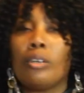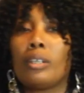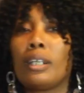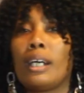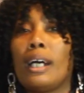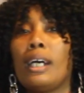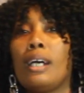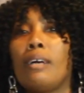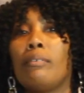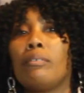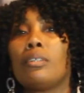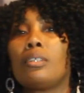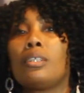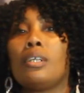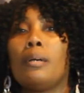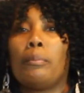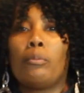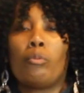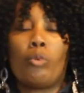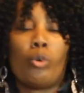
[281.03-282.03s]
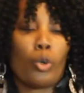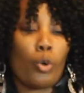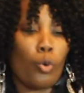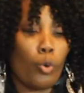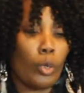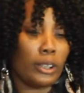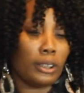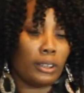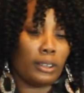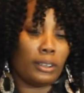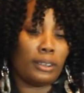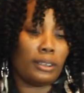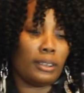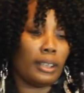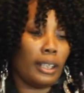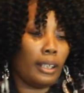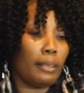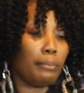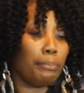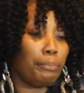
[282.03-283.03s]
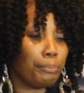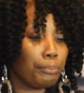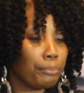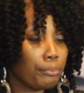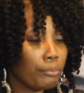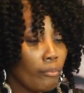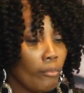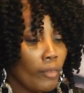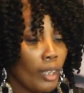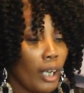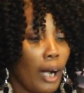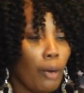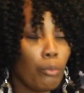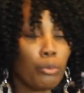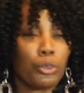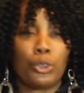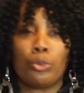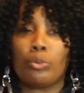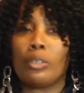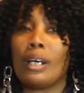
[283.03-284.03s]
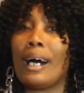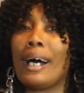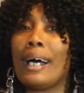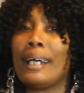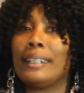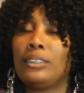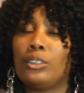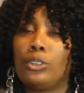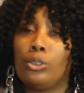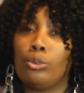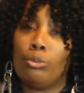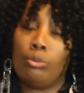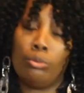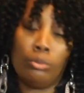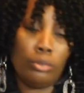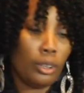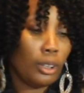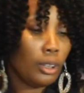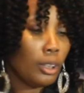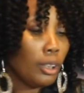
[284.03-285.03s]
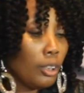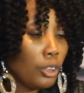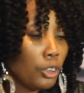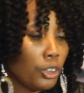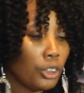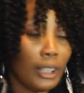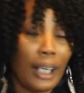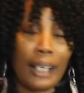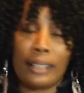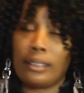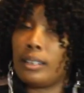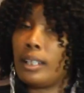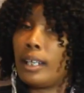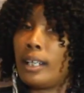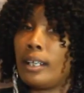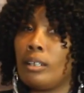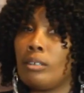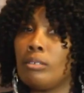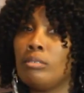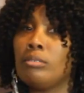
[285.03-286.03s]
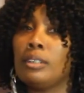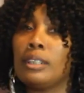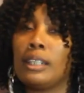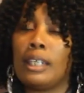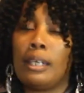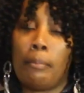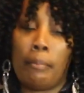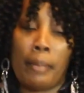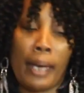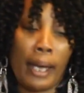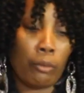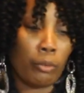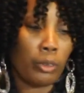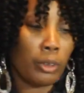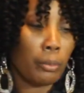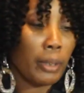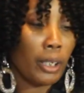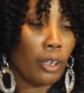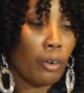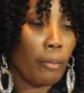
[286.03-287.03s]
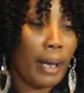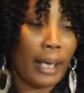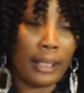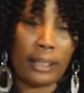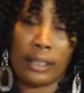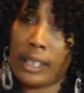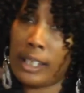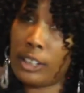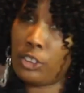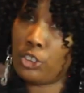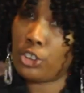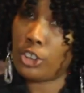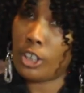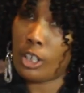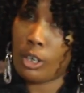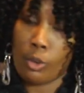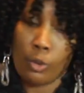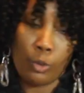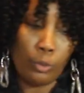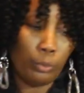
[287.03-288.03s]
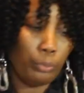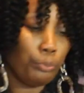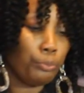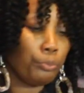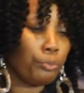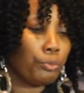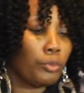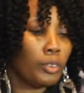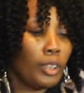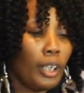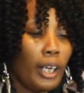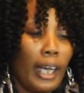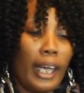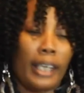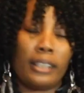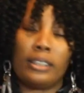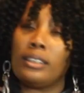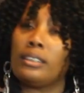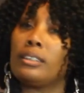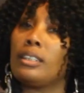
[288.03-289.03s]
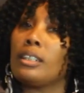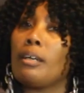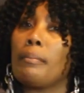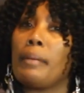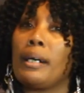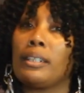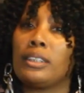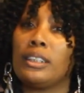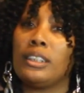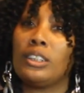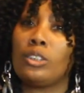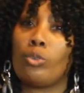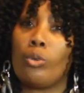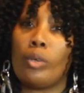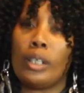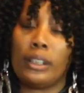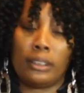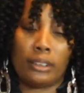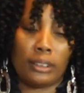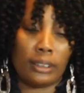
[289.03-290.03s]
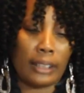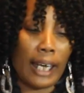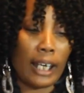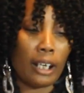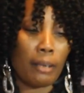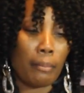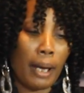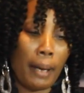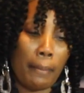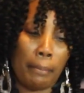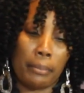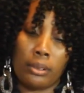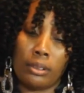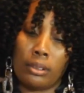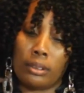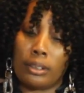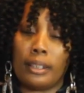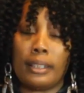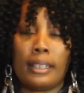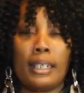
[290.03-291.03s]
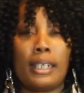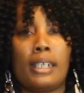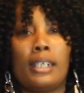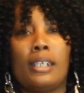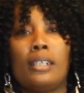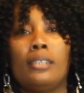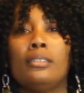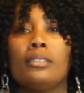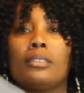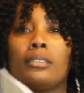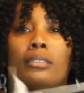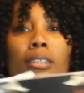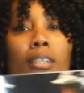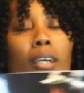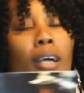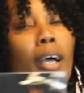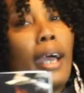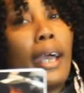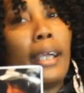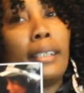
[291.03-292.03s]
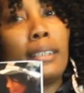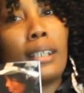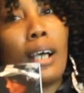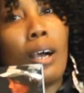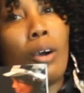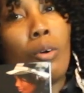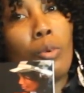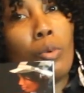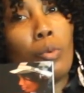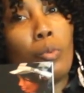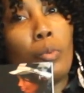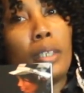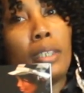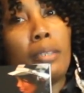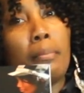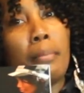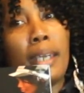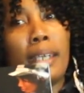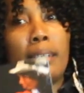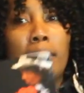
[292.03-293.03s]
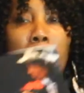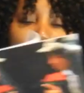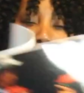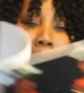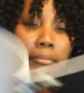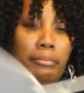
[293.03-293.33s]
Okay, I have a couple more questions that I want you guys to jot down, get back with me on my next show, and just think about these questions out of my book, again, A Talk With Me.